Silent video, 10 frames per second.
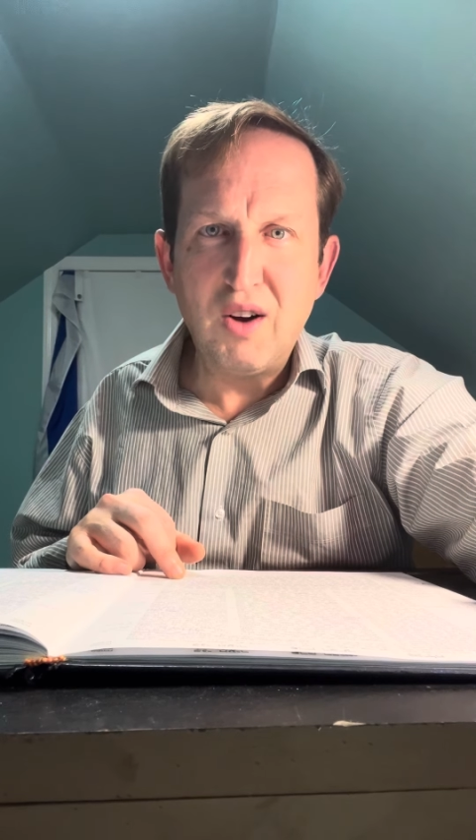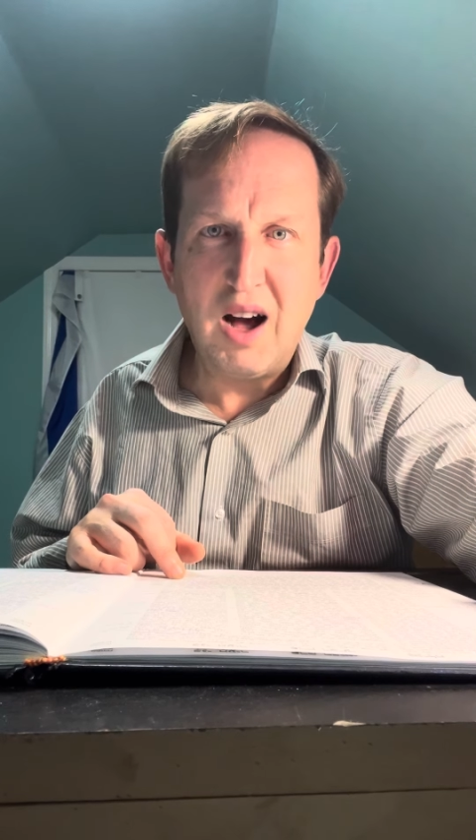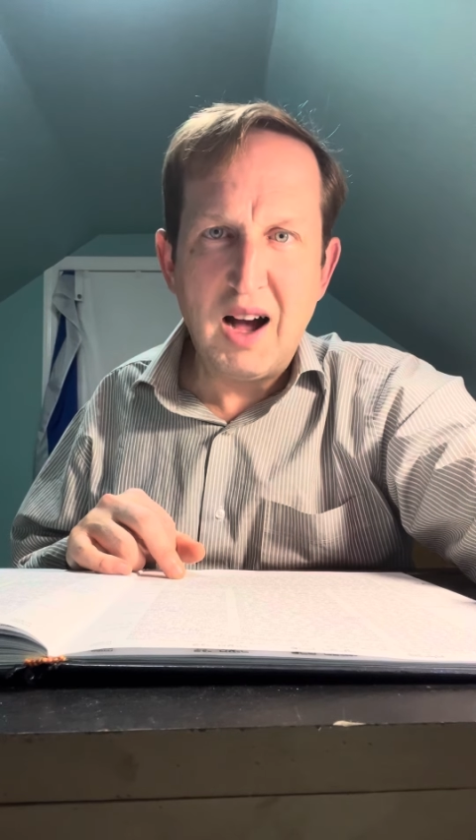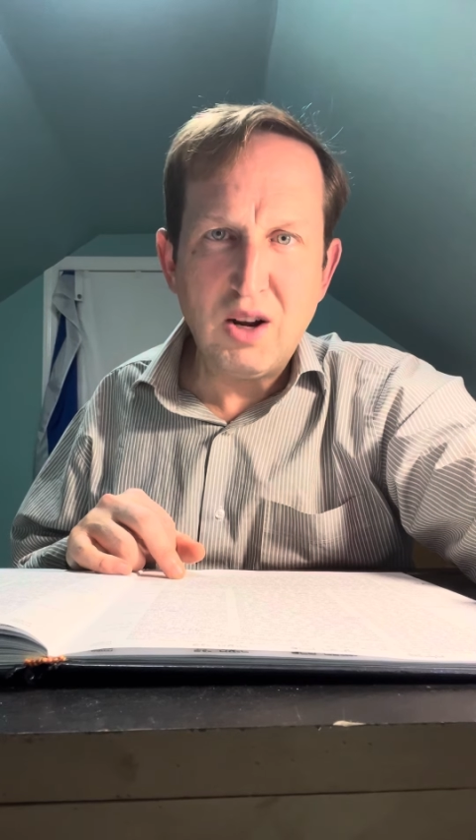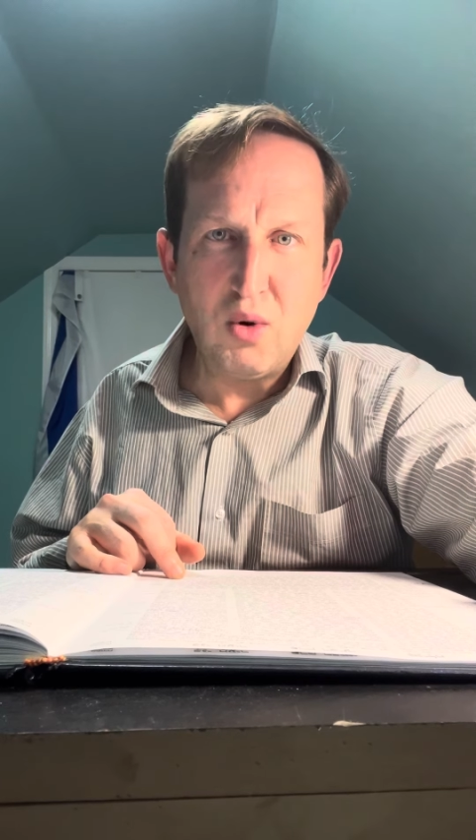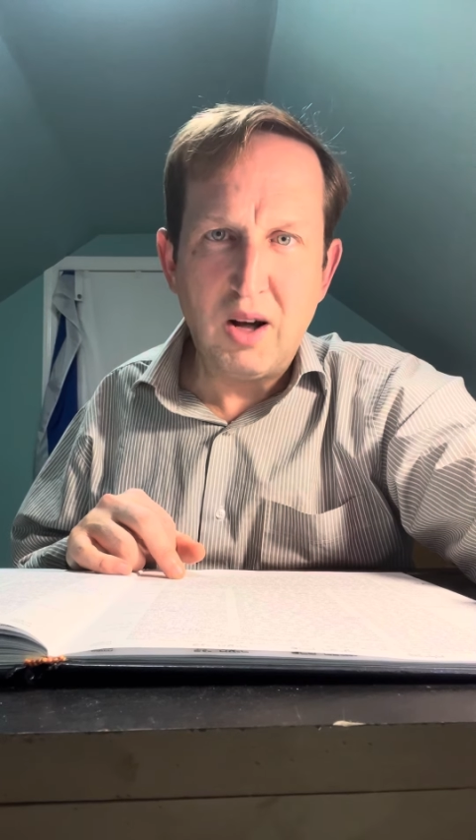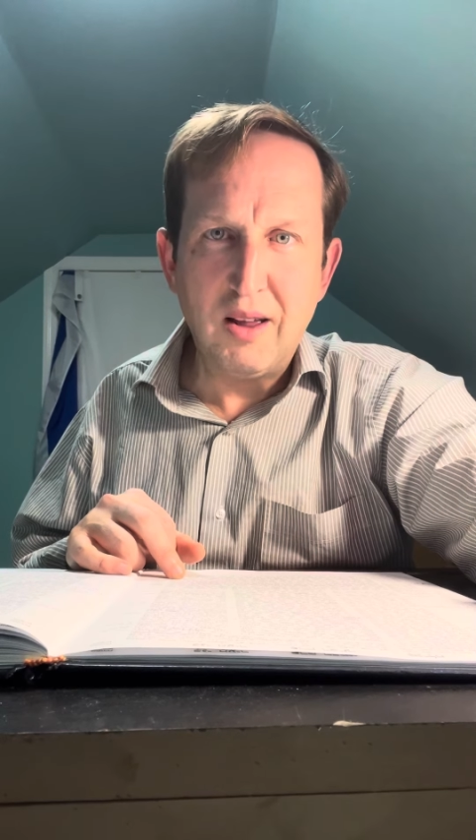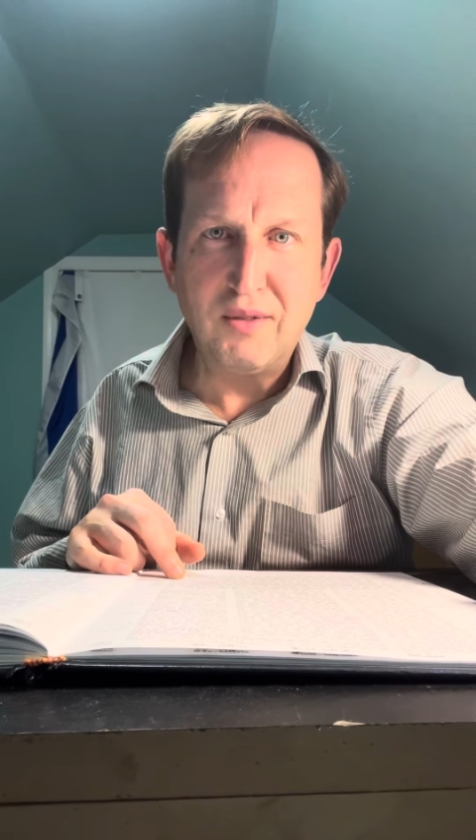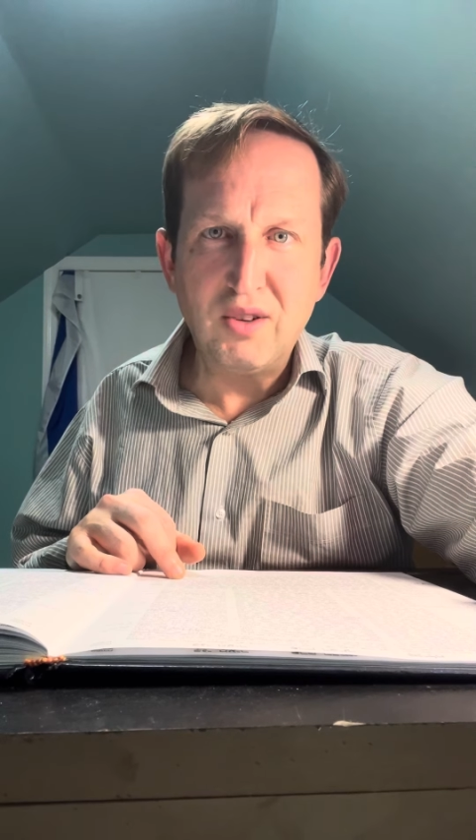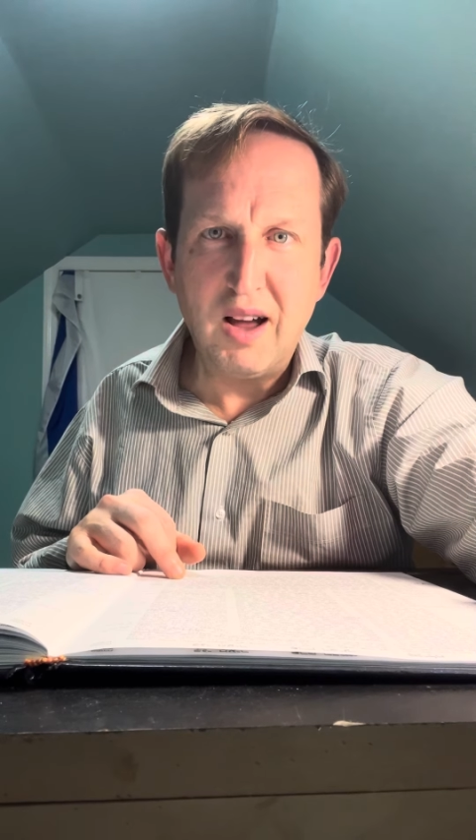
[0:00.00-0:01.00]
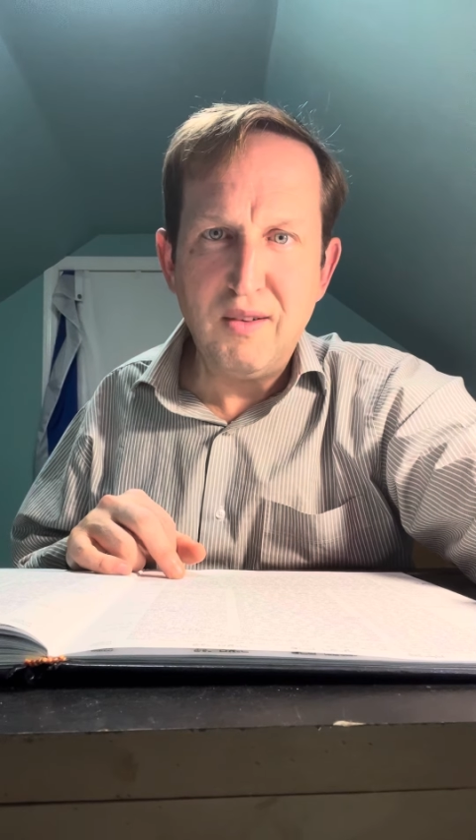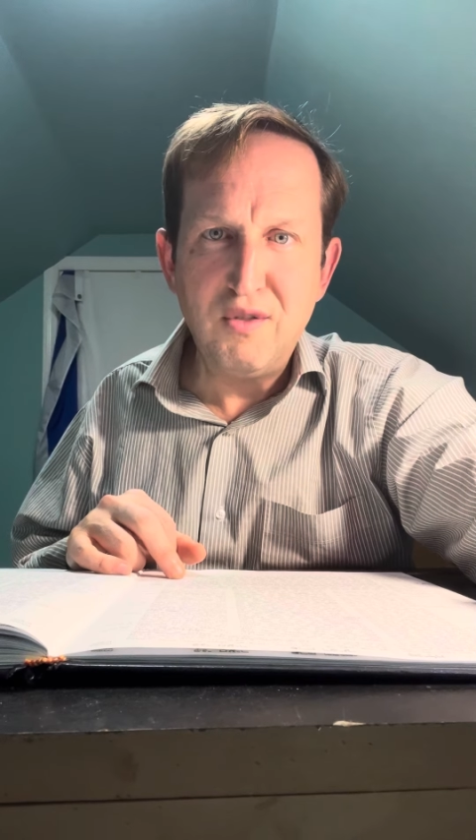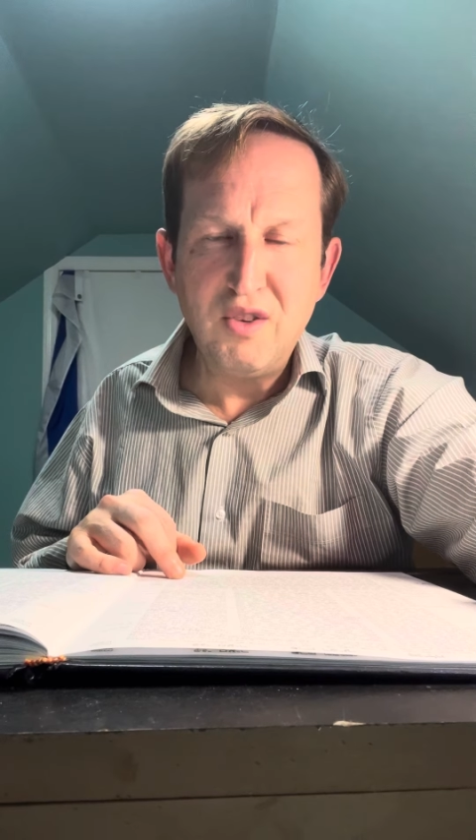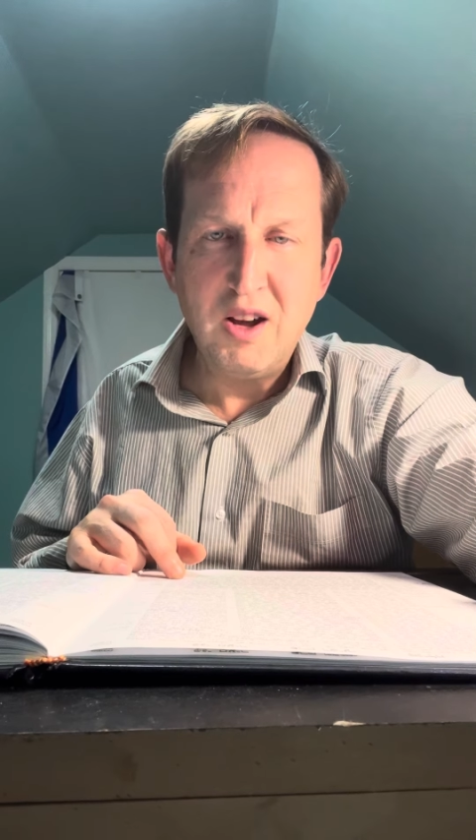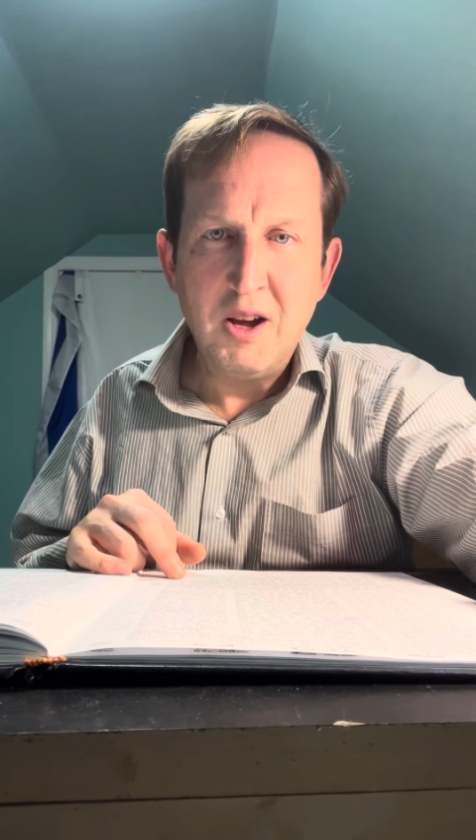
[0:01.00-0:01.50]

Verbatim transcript: a high quality of life